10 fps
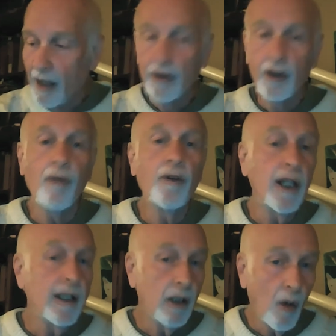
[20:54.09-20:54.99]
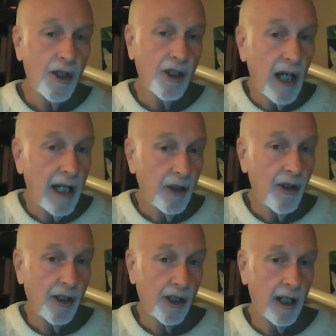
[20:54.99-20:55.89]
So if you didn't know the size of
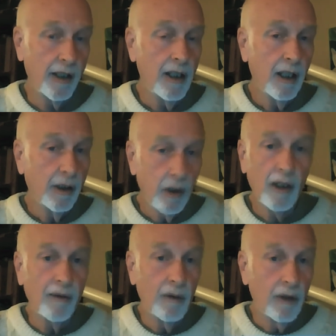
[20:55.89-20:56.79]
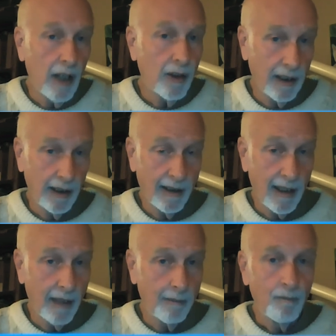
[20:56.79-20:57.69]
the sun, you could calculate
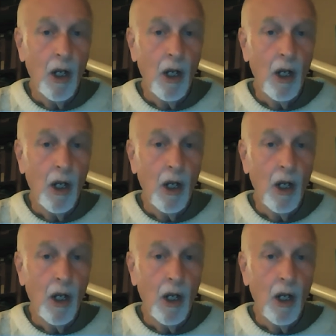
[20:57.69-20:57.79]
that.